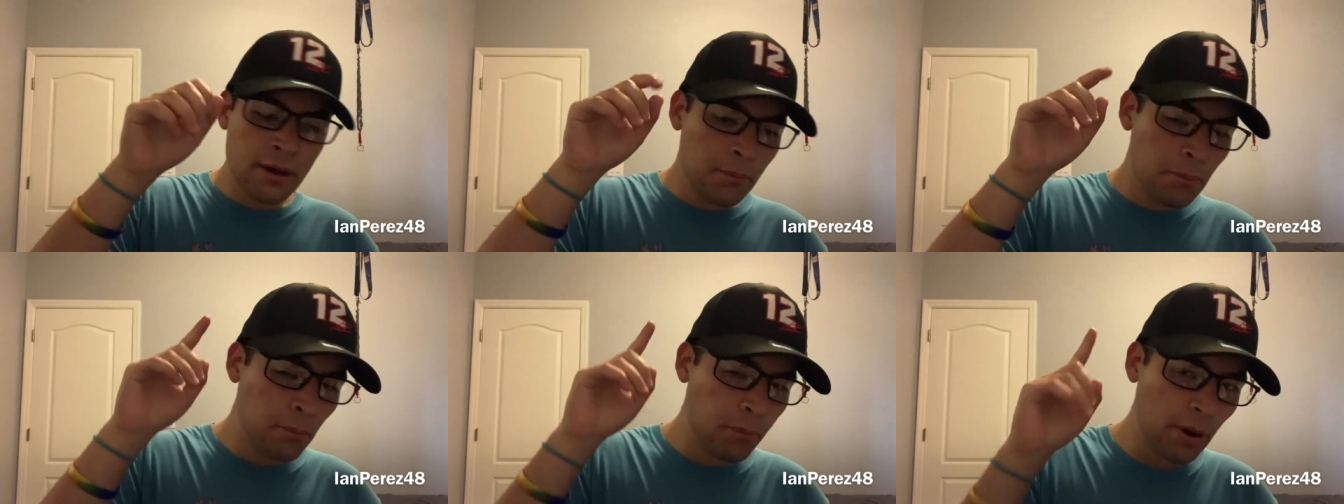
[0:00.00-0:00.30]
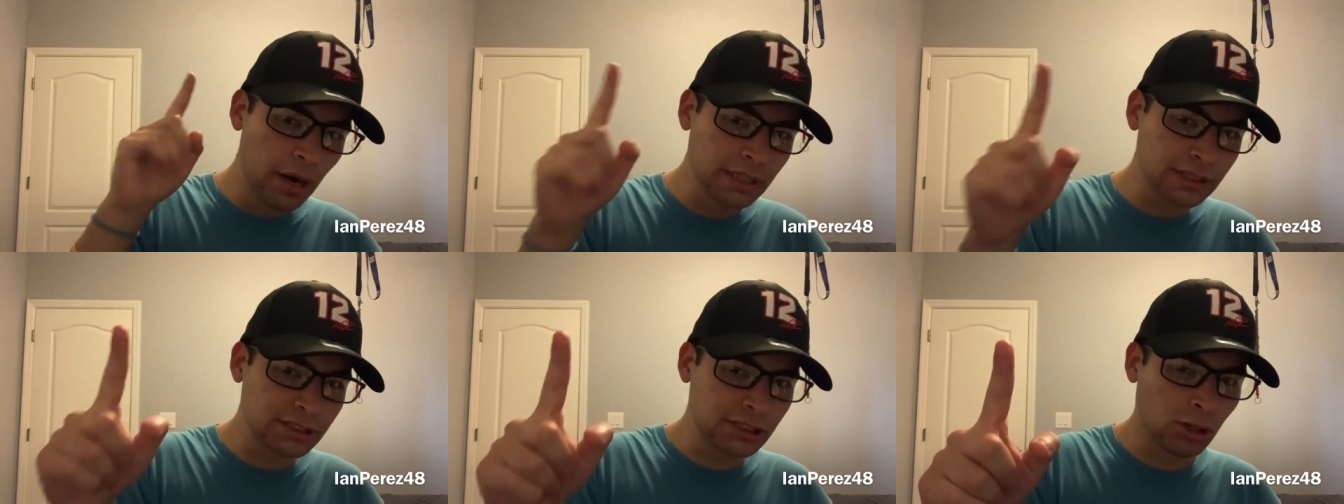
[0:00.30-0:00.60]

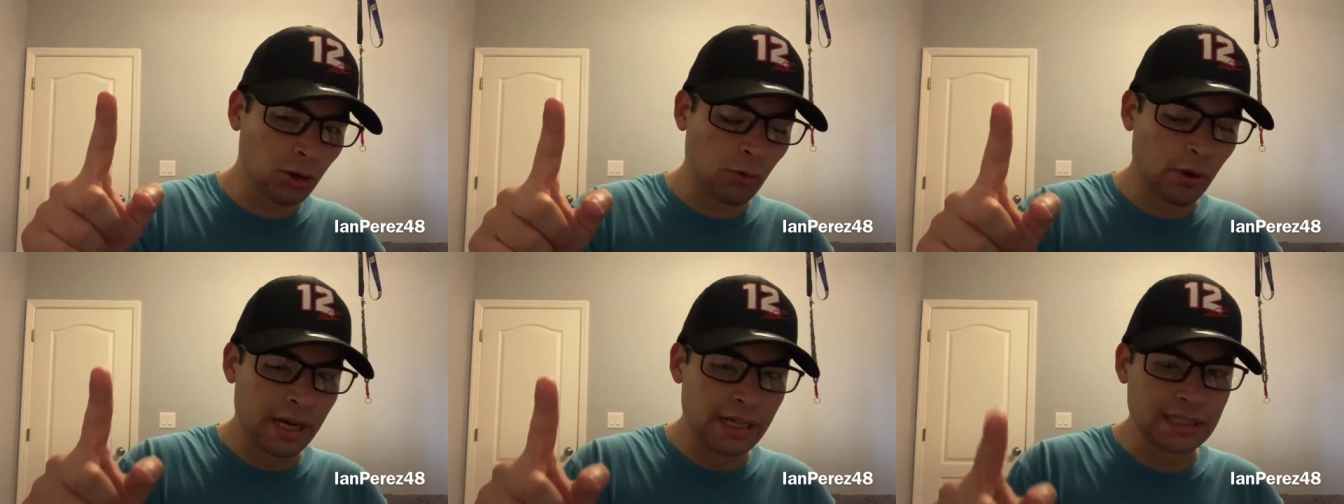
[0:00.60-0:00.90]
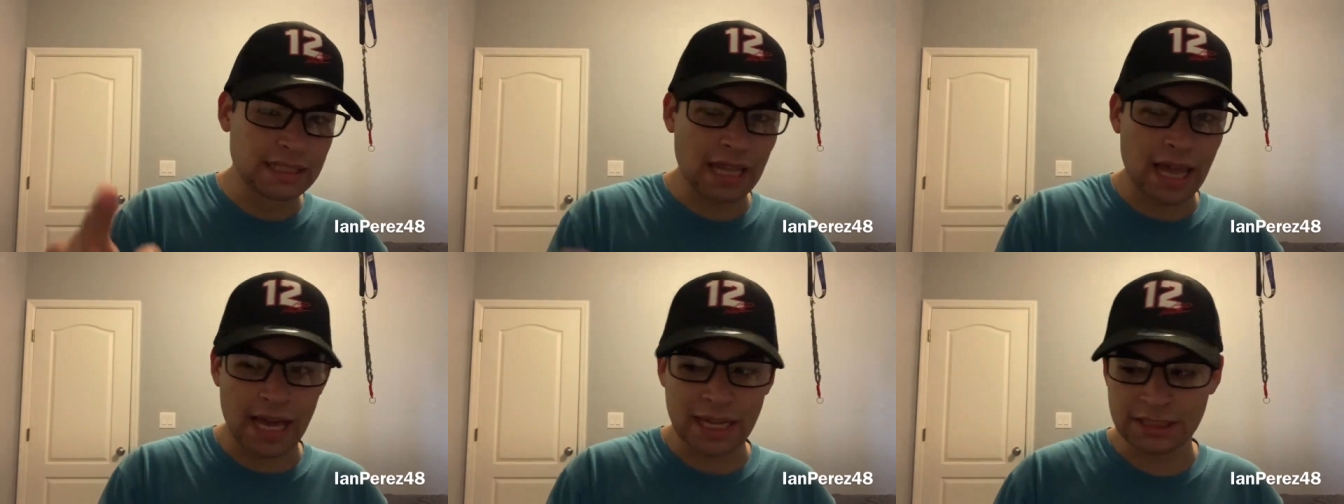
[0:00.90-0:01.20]
Bristol
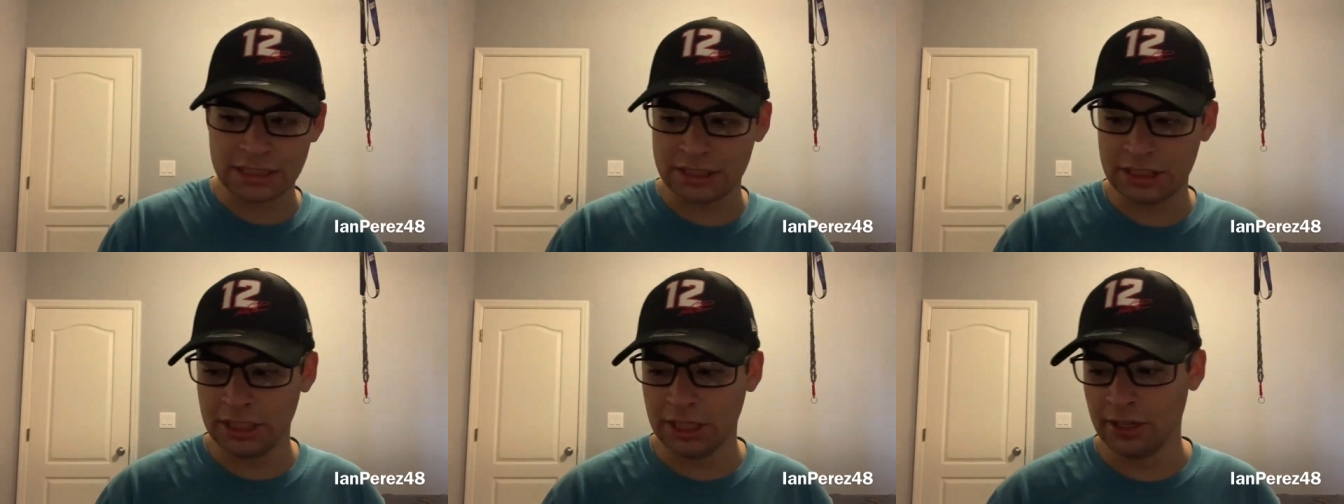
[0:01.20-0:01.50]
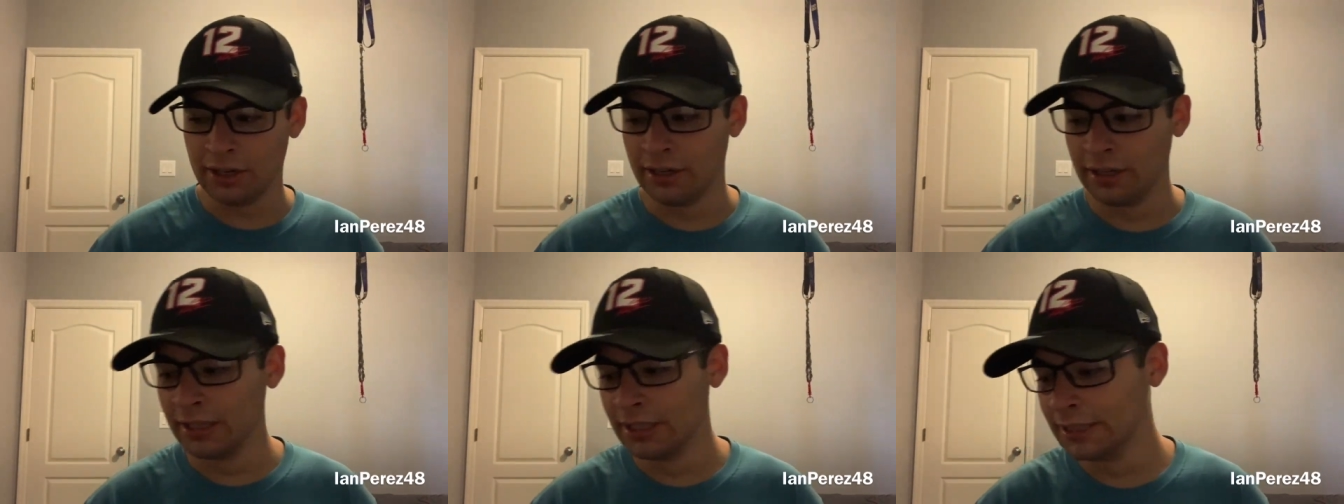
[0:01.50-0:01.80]
race last
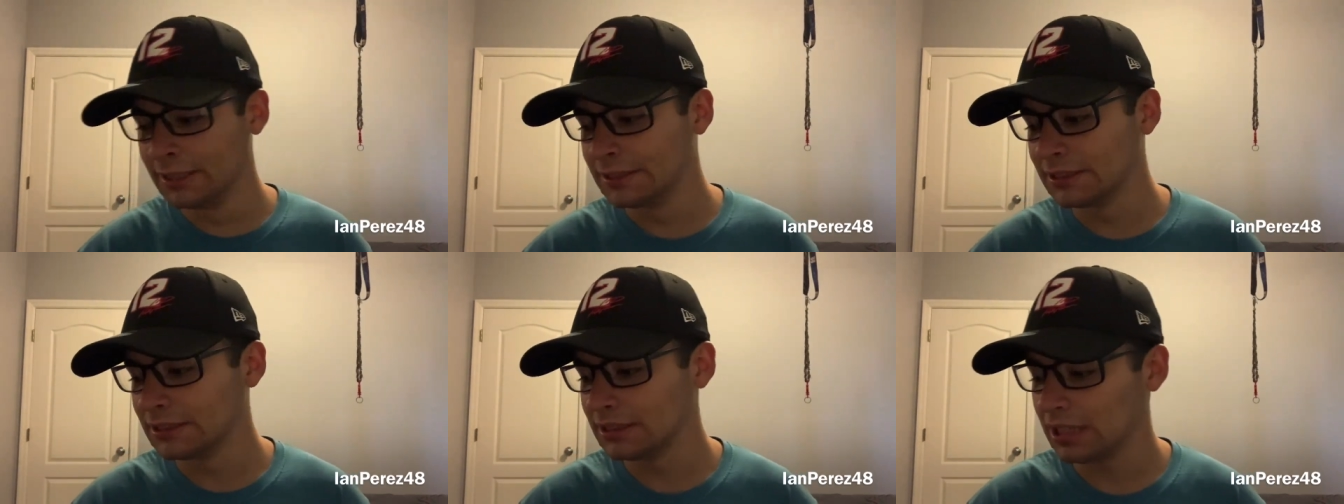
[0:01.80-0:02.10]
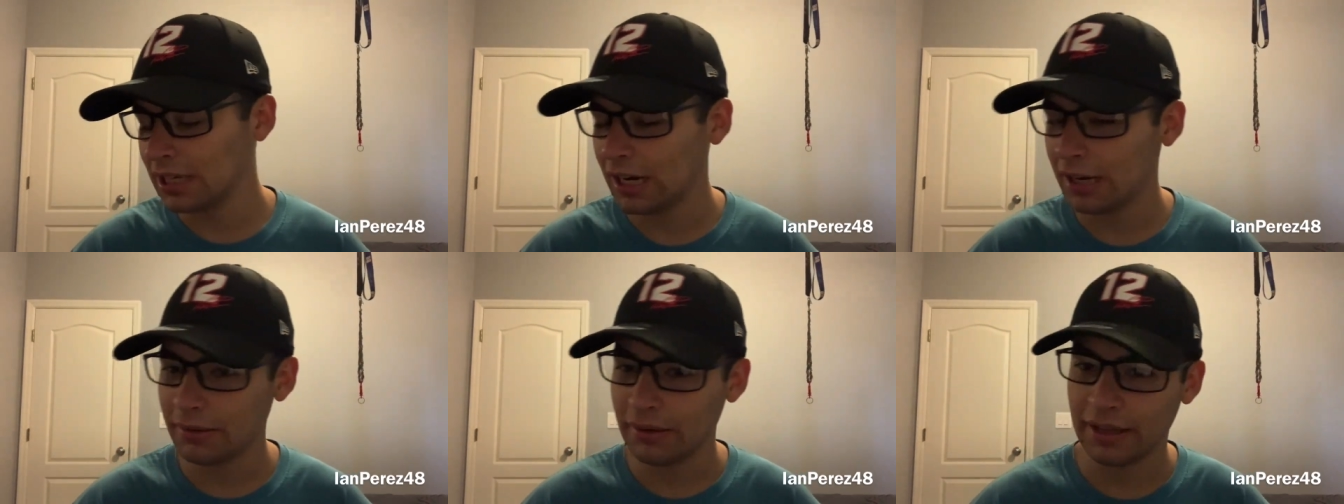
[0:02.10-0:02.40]
year.
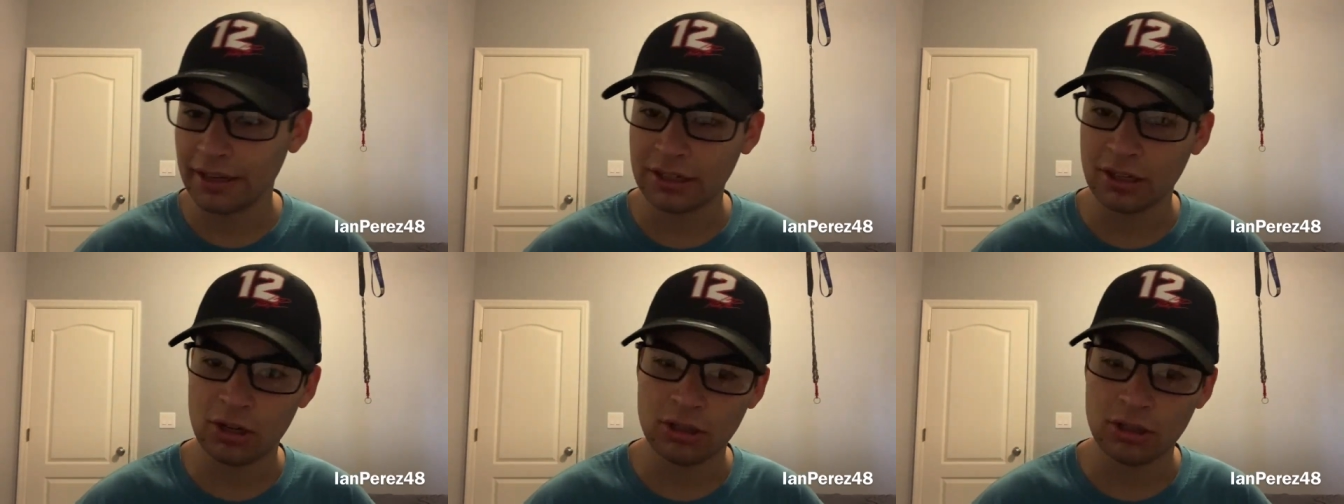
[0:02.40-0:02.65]
I'm like,